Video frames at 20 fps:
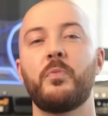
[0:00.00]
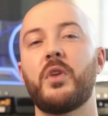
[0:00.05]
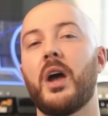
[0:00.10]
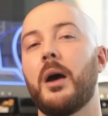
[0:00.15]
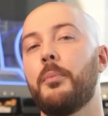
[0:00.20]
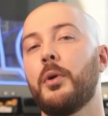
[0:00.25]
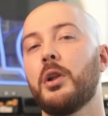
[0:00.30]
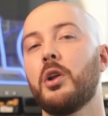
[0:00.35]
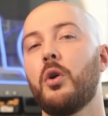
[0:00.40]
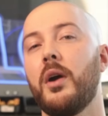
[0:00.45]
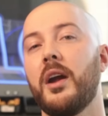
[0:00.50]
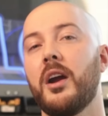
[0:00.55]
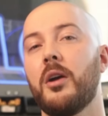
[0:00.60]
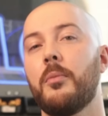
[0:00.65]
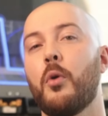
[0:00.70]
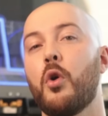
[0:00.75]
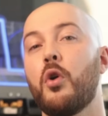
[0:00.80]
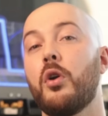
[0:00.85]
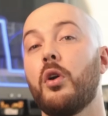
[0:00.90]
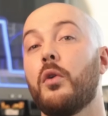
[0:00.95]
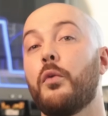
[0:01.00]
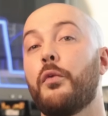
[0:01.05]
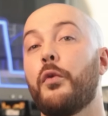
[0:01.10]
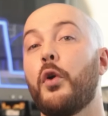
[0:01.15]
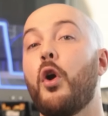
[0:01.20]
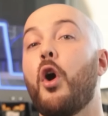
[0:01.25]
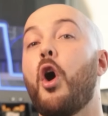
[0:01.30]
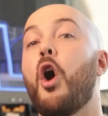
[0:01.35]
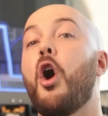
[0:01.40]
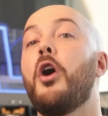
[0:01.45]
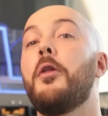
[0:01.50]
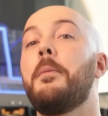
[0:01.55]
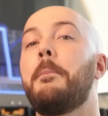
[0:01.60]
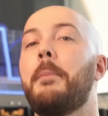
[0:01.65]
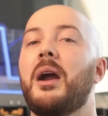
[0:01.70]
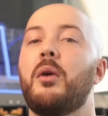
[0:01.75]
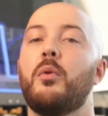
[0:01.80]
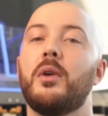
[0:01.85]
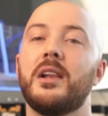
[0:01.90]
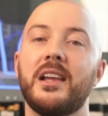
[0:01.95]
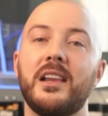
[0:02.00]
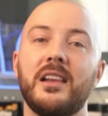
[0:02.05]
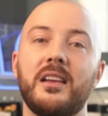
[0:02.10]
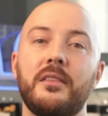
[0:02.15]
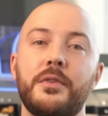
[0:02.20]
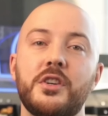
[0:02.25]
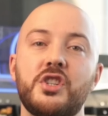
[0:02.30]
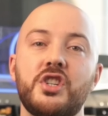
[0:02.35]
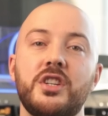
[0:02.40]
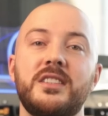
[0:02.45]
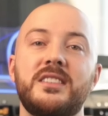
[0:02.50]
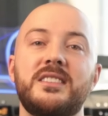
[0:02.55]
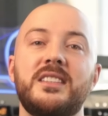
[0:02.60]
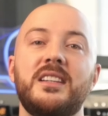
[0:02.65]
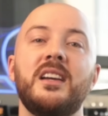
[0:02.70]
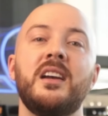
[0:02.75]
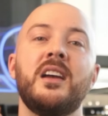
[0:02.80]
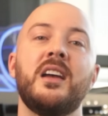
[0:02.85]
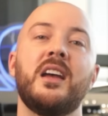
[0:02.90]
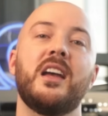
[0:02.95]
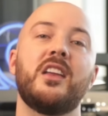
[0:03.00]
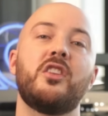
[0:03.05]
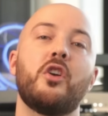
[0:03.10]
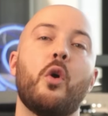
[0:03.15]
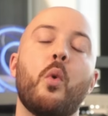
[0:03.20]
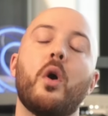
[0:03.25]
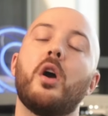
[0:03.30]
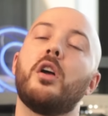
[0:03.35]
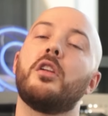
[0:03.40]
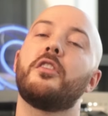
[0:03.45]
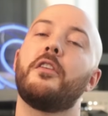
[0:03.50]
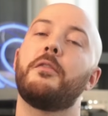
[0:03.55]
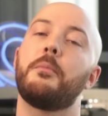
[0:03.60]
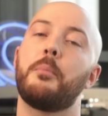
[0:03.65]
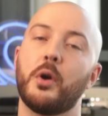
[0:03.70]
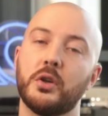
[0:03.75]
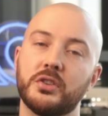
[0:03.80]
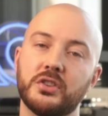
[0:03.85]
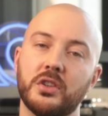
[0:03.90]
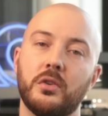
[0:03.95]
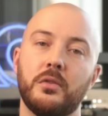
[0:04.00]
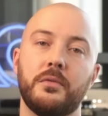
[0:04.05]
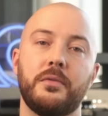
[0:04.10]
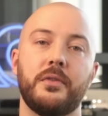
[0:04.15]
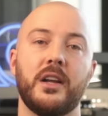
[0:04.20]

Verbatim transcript: the Apollo Airborne offers unparalleled efficiency in the world of personal